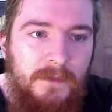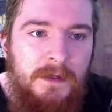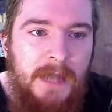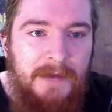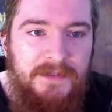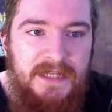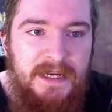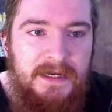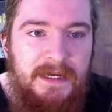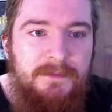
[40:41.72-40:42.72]

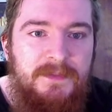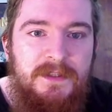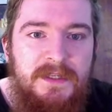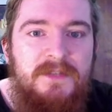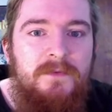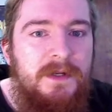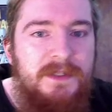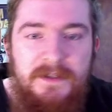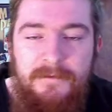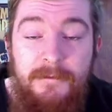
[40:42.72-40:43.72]
Outstanding games. So these are
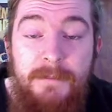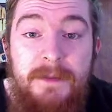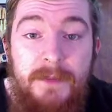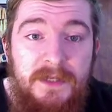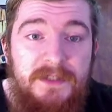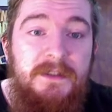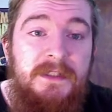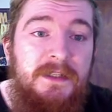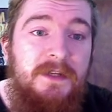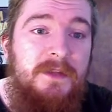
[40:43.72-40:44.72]
ones that, for me personally,
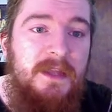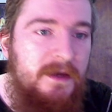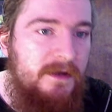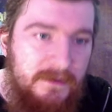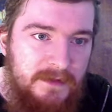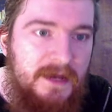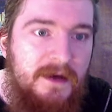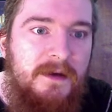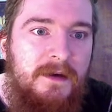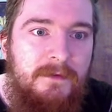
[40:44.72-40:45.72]
you know, they
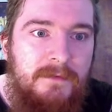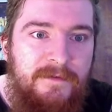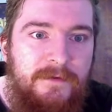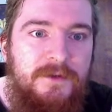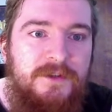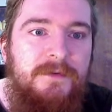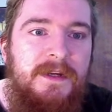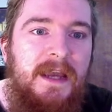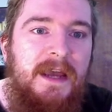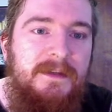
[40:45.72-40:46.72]
are
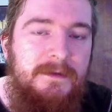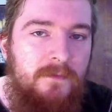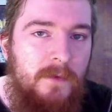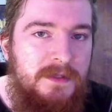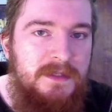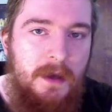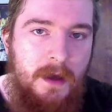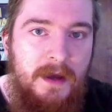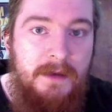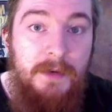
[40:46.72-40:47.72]
revolutionary, and ones that
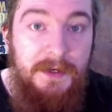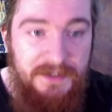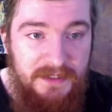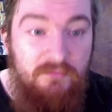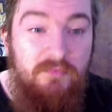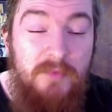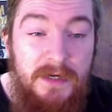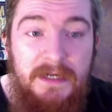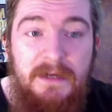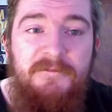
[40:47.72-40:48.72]
I personally
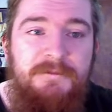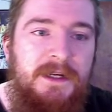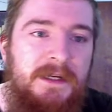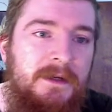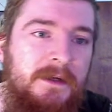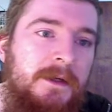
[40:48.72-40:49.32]
really loved playing.